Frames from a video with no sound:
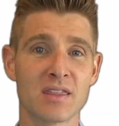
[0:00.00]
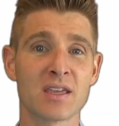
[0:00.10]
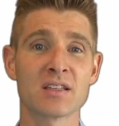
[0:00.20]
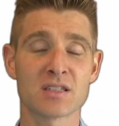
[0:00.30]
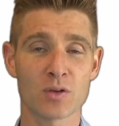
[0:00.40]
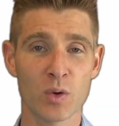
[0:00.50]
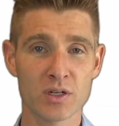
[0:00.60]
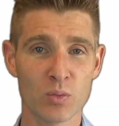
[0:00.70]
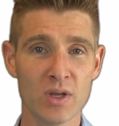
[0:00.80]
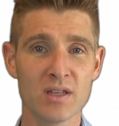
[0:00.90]
they think it's
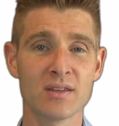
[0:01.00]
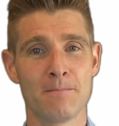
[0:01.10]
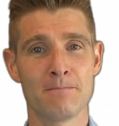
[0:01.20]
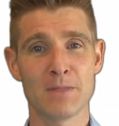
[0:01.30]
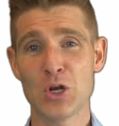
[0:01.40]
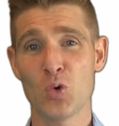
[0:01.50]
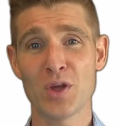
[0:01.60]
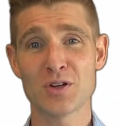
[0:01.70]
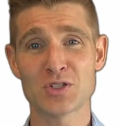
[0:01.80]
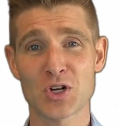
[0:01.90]
going to win. You know,
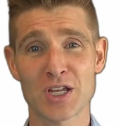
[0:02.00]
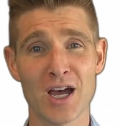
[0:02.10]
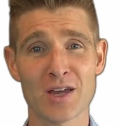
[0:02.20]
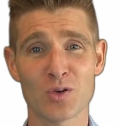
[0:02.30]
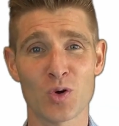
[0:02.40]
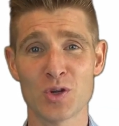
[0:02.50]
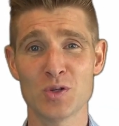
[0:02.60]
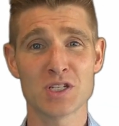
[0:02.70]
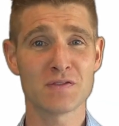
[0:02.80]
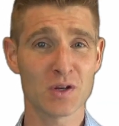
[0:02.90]
whether it's your gut or
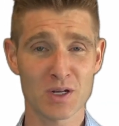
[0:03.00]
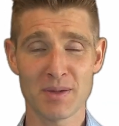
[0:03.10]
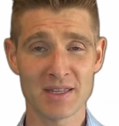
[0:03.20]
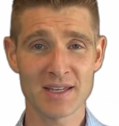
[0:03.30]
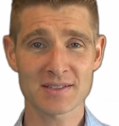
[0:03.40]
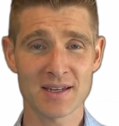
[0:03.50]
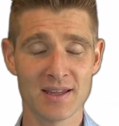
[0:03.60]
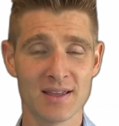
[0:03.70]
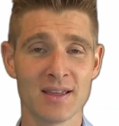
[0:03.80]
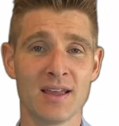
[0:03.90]
you just feel good about the test
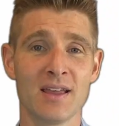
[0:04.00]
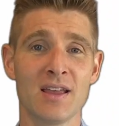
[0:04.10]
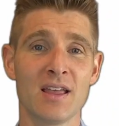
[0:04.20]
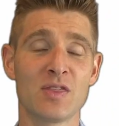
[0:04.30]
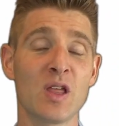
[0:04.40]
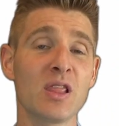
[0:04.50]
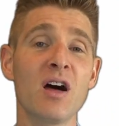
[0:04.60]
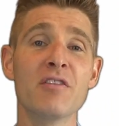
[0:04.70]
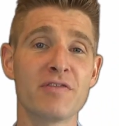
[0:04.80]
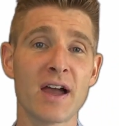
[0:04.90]
idea, the
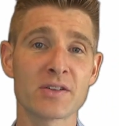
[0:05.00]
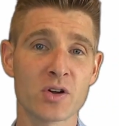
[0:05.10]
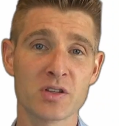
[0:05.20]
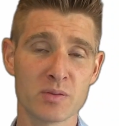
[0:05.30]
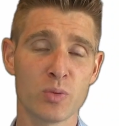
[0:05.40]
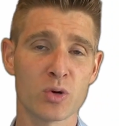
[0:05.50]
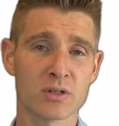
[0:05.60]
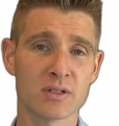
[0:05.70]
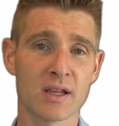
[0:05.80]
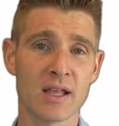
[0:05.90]
love factor is
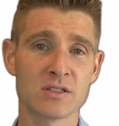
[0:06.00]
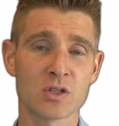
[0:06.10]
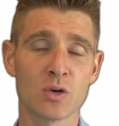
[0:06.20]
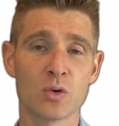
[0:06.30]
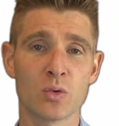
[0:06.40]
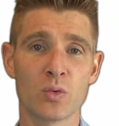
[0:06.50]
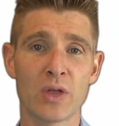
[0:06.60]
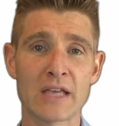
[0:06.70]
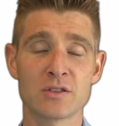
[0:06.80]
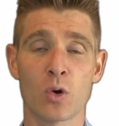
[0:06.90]
important. And
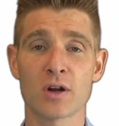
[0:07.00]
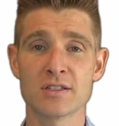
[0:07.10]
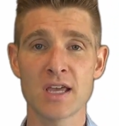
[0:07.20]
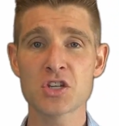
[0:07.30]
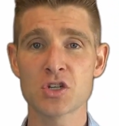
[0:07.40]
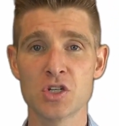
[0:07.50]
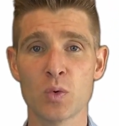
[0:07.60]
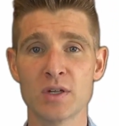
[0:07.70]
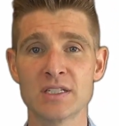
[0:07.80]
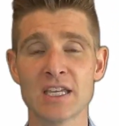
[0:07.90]
so as the organization,
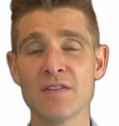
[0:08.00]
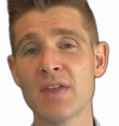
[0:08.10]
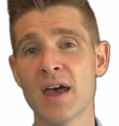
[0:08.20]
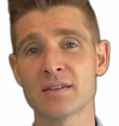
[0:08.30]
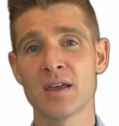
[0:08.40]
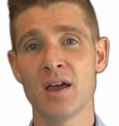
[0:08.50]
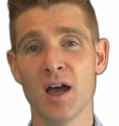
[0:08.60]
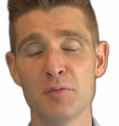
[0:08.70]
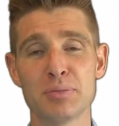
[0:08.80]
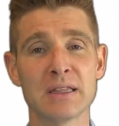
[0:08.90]
you want to give that
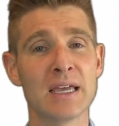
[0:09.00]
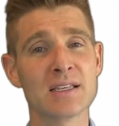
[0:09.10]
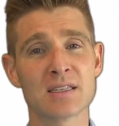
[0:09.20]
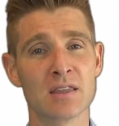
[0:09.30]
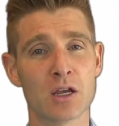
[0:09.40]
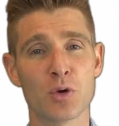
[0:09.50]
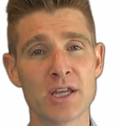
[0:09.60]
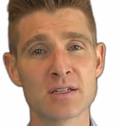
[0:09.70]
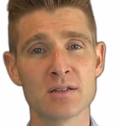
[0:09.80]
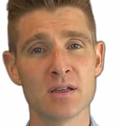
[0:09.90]
a place in the
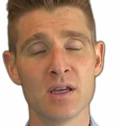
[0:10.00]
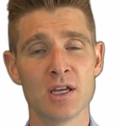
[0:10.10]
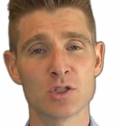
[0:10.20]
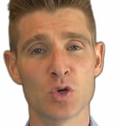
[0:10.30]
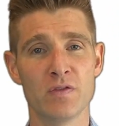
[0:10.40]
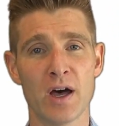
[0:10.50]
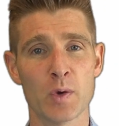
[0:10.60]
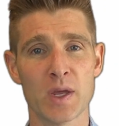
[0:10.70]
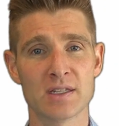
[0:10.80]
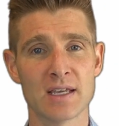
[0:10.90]
equation to
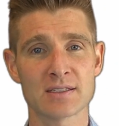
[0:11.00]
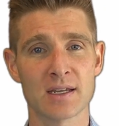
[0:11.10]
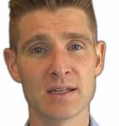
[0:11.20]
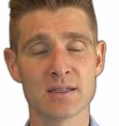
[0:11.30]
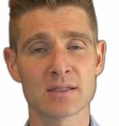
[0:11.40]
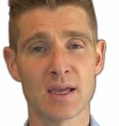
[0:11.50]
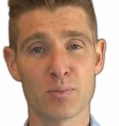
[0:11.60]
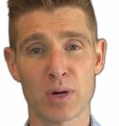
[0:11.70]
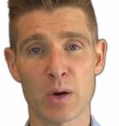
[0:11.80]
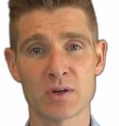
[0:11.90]
evaluate test ideas
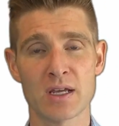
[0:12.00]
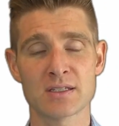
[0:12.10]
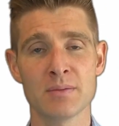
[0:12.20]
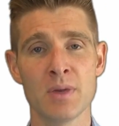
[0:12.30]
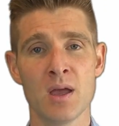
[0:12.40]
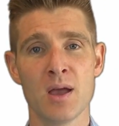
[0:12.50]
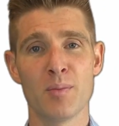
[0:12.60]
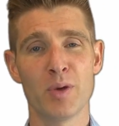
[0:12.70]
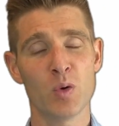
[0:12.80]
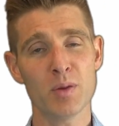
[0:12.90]
and prioritize them,
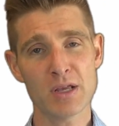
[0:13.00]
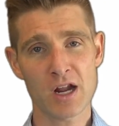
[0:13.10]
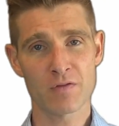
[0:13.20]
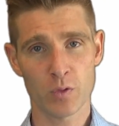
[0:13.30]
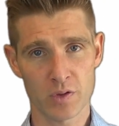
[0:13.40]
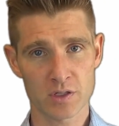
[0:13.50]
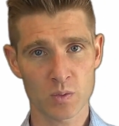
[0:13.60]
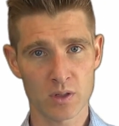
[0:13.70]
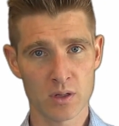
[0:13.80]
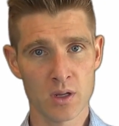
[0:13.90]
but you want to be careful with
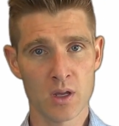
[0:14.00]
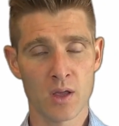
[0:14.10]
this one.